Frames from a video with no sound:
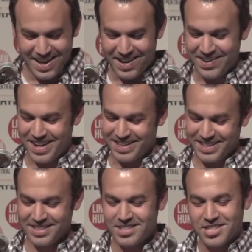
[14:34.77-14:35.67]
All right,
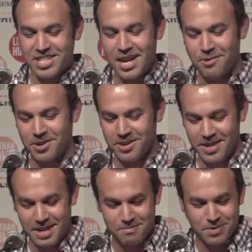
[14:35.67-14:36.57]
here's the shower
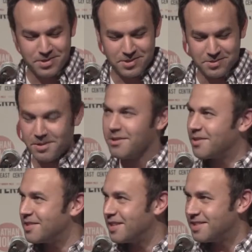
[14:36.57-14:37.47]
at Purdue. Oh,
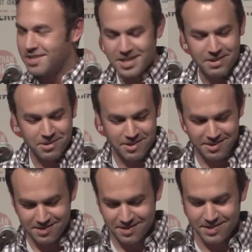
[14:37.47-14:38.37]
did I say shower?
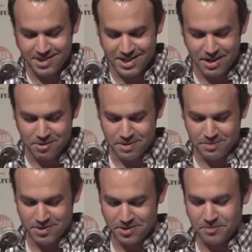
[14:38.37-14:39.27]
It's the shower at
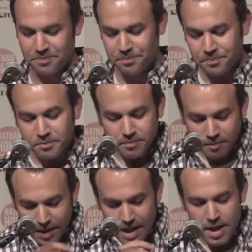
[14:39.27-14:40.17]
Purdue.
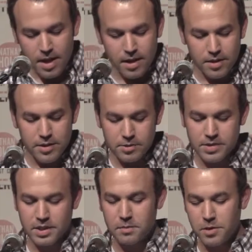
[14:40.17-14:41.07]
There is
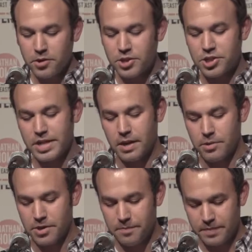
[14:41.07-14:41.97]
a community
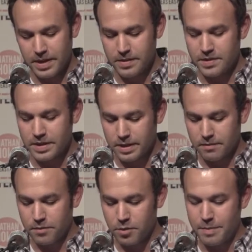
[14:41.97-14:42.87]
shower in the
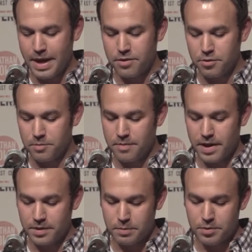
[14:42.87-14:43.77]
second floor bathroom
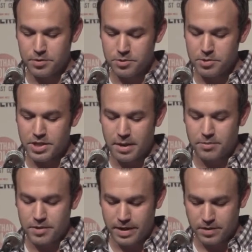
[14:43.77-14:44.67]
at the Purdue
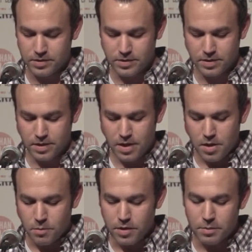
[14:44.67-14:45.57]
chapter house,
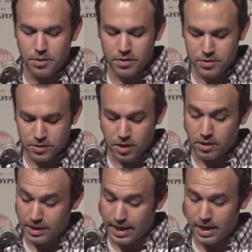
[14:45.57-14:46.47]
what the brothers
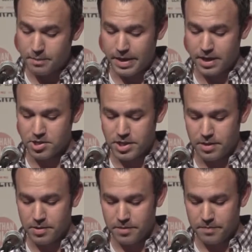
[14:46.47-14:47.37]
call a gangbang
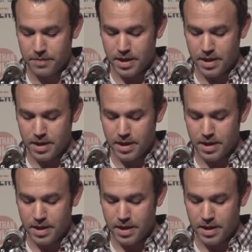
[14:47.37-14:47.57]
shower.